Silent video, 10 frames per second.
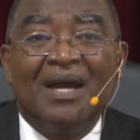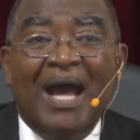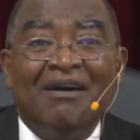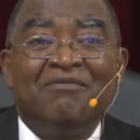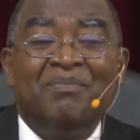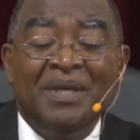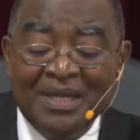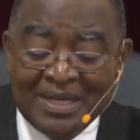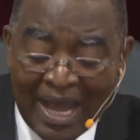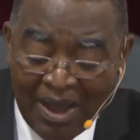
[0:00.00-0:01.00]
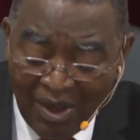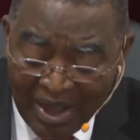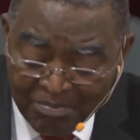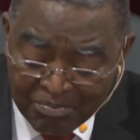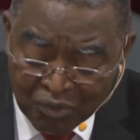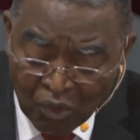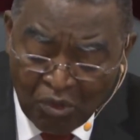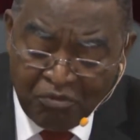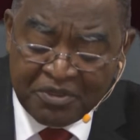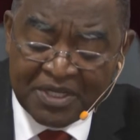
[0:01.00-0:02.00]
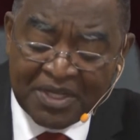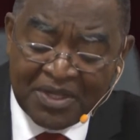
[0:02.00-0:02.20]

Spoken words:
have been now approved,